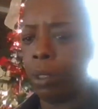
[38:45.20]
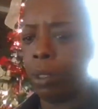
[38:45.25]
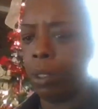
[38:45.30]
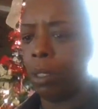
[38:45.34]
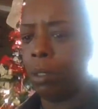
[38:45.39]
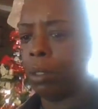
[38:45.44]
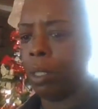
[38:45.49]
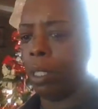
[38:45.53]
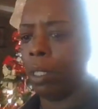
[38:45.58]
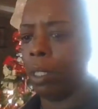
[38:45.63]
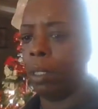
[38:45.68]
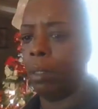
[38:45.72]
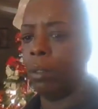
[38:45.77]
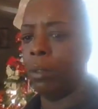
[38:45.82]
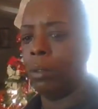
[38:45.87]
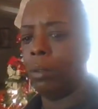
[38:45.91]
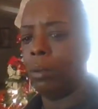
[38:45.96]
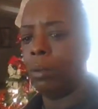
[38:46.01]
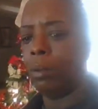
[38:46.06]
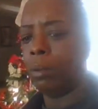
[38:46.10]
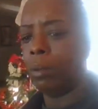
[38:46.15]
We know that
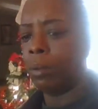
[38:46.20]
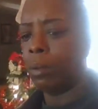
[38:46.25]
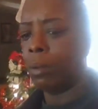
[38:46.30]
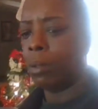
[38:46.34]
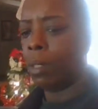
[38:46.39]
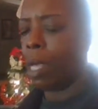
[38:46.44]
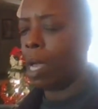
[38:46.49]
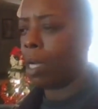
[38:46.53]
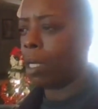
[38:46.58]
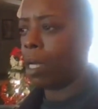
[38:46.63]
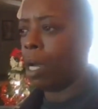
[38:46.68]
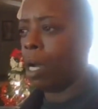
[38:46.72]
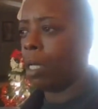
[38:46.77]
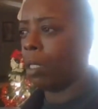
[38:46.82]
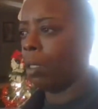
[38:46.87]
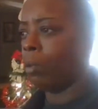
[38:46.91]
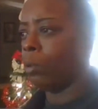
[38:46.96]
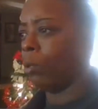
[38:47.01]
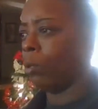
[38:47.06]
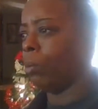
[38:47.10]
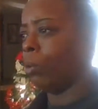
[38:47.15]
alcohol is
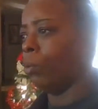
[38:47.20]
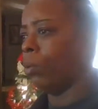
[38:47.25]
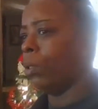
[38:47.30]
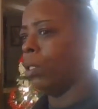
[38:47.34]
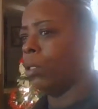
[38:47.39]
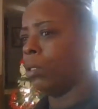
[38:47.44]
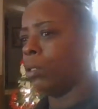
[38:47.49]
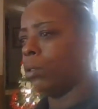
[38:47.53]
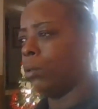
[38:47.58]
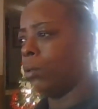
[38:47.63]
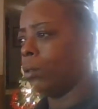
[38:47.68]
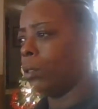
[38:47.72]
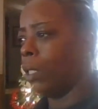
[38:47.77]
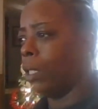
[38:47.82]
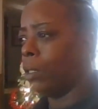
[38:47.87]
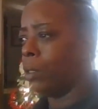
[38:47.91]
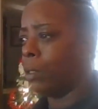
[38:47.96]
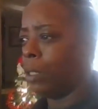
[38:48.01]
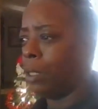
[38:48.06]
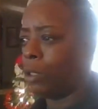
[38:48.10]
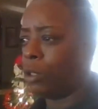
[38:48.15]
gonna do but one or two
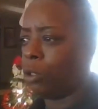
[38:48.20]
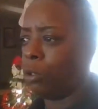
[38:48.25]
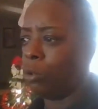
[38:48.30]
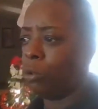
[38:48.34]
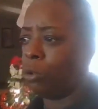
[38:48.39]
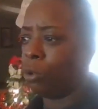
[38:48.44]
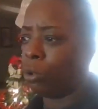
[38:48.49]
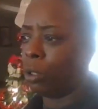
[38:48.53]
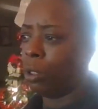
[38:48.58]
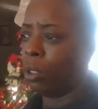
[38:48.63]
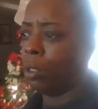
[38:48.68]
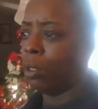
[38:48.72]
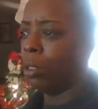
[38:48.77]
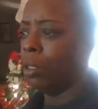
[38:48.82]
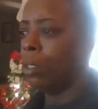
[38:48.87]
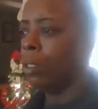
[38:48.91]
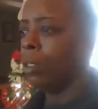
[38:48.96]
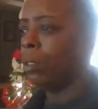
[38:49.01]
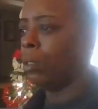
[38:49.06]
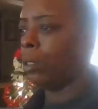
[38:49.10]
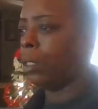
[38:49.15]
things: get you drunk,
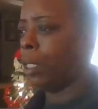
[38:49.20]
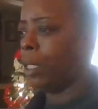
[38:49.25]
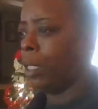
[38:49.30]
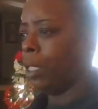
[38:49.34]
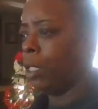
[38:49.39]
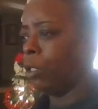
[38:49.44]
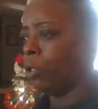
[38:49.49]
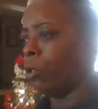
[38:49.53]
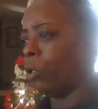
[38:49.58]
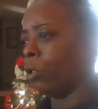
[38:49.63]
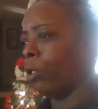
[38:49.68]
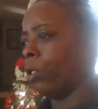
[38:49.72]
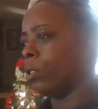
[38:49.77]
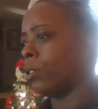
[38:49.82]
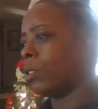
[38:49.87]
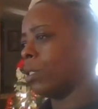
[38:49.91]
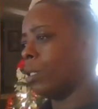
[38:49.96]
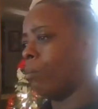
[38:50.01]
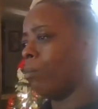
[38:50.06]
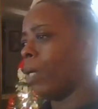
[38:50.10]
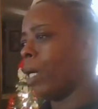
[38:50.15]
dead, you're gonna hurt
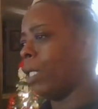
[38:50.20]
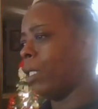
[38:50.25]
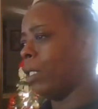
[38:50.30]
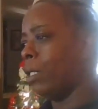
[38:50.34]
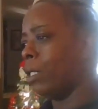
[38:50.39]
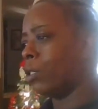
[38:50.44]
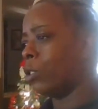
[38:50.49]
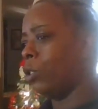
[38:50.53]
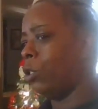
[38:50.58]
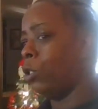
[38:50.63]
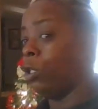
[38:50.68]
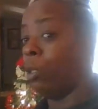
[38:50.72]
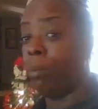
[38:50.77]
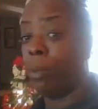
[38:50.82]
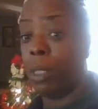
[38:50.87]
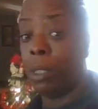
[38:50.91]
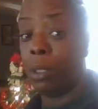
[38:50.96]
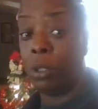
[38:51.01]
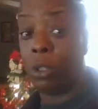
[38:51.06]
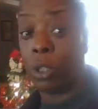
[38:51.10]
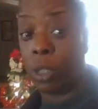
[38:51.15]
somebody else, or you're gonna
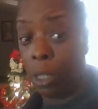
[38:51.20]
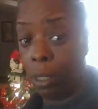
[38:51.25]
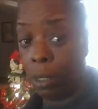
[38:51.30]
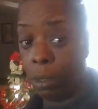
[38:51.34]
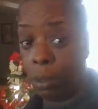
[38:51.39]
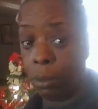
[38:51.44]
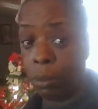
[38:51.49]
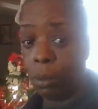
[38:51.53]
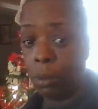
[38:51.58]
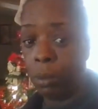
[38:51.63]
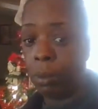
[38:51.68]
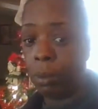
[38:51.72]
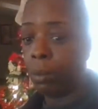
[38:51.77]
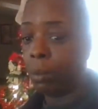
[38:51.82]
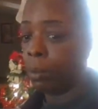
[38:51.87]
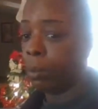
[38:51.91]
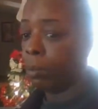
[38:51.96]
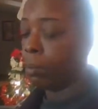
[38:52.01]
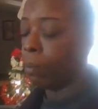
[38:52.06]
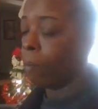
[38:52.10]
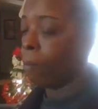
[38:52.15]
be in jail.
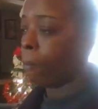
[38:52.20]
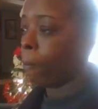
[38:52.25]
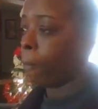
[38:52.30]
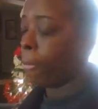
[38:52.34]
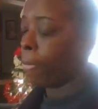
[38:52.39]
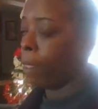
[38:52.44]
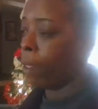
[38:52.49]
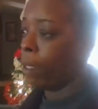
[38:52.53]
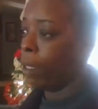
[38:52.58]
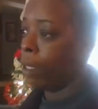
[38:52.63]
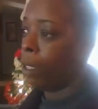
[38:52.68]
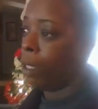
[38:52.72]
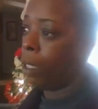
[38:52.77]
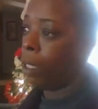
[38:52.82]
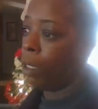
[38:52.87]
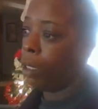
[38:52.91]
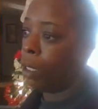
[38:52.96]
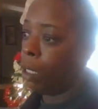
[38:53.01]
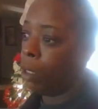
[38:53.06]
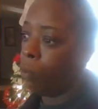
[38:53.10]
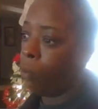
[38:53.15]

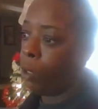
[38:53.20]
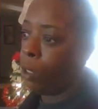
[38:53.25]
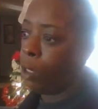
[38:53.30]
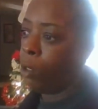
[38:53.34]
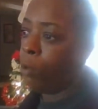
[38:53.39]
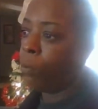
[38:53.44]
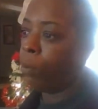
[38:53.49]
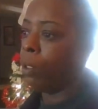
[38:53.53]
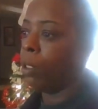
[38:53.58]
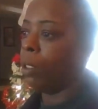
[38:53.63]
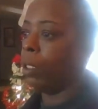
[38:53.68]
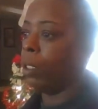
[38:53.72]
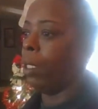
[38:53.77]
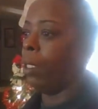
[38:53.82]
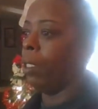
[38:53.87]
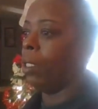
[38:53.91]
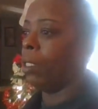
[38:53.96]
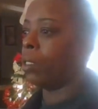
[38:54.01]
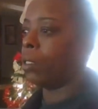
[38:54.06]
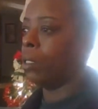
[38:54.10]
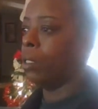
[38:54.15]
And uh, when you
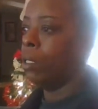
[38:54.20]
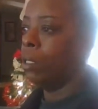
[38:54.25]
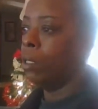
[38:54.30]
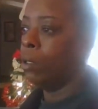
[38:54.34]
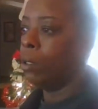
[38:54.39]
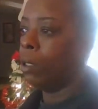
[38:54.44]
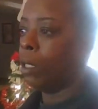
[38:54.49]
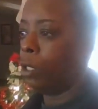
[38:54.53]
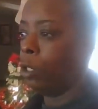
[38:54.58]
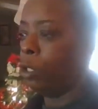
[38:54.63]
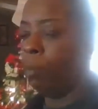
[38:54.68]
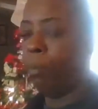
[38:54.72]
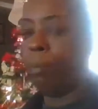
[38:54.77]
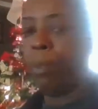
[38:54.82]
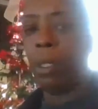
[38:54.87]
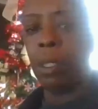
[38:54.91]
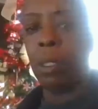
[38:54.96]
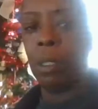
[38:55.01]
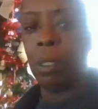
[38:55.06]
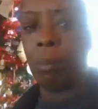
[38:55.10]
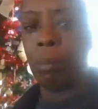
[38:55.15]
realize that you're
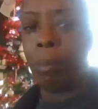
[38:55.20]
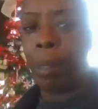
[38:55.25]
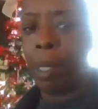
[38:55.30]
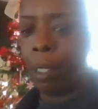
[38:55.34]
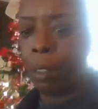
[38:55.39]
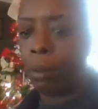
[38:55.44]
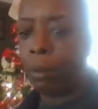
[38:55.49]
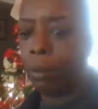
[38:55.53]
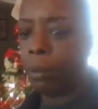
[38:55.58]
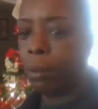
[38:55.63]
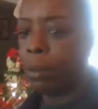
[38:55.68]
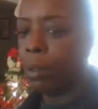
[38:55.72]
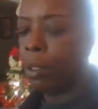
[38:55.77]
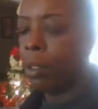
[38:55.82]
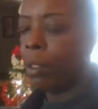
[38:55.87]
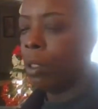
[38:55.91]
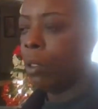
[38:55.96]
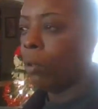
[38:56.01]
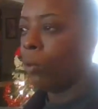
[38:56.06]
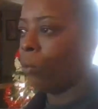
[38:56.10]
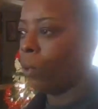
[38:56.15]
bigger than a bottle,
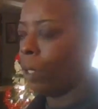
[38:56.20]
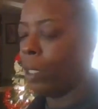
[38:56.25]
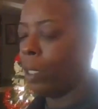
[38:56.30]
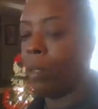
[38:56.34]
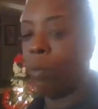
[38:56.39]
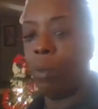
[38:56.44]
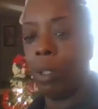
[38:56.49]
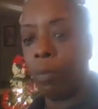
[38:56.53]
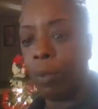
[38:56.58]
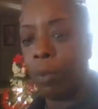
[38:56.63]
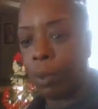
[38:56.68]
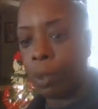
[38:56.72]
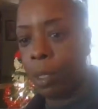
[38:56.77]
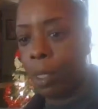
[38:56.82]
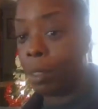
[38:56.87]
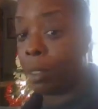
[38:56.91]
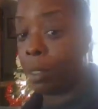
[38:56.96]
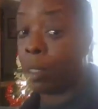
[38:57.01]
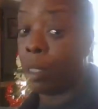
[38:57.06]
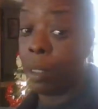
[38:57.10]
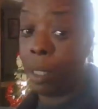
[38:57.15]
great and wonderful
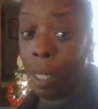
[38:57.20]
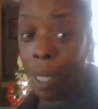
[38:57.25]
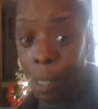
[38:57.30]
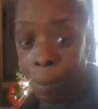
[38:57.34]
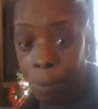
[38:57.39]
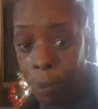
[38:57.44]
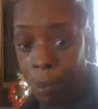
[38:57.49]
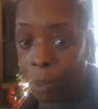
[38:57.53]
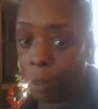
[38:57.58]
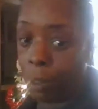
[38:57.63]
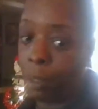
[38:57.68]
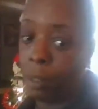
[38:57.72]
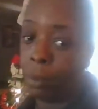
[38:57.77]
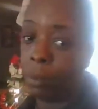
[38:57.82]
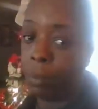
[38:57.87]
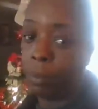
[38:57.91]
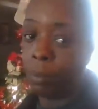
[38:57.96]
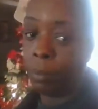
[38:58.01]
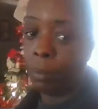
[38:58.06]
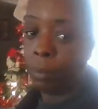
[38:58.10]
things gonna happen, y'all.